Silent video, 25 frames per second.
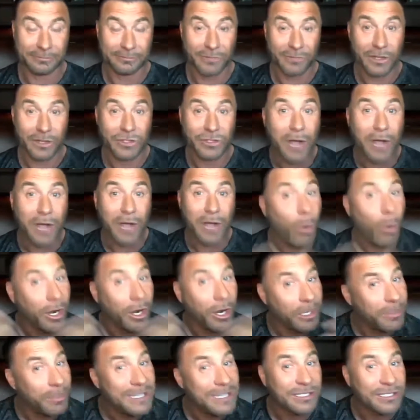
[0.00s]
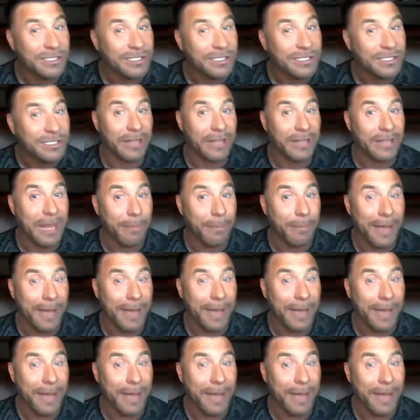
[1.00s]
So I wanted to be somebody that bad.